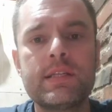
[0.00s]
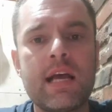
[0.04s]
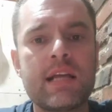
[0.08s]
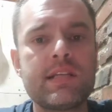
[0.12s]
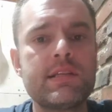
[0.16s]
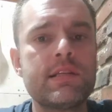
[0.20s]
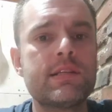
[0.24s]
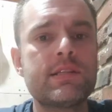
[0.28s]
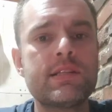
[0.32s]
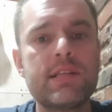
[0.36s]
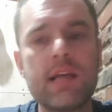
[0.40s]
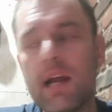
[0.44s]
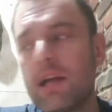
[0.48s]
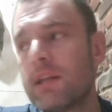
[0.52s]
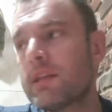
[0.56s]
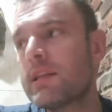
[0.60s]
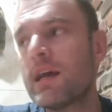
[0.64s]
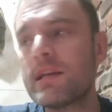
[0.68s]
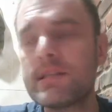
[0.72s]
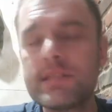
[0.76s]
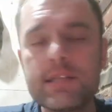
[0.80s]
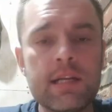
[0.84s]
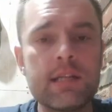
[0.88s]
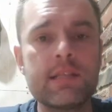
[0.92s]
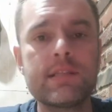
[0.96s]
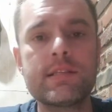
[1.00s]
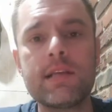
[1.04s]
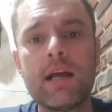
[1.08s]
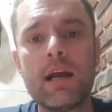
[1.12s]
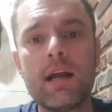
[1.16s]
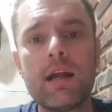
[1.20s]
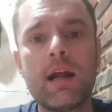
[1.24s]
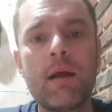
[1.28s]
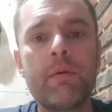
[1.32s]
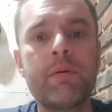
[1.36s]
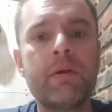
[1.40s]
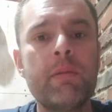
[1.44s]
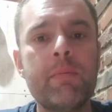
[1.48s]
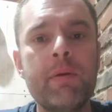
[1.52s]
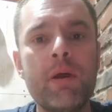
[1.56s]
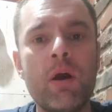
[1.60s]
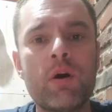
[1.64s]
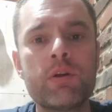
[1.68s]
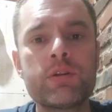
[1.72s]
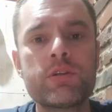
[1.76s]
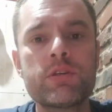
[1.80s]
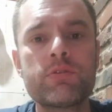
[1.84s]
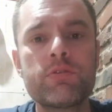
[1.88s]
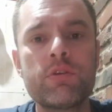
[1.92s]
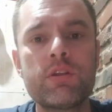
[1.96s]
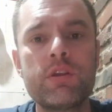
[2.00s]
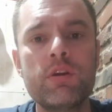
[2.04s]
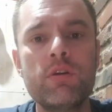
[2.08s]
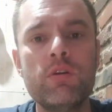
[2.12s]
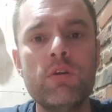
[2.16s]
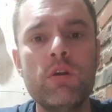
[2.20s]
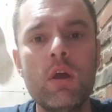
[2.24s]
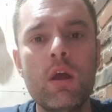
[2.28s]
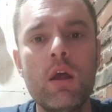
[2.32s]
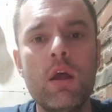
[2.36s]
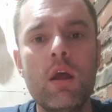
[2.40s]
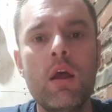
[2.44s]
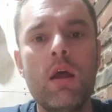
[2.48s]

Does it suck? Doesn't it suck? I'm going to be honest with you.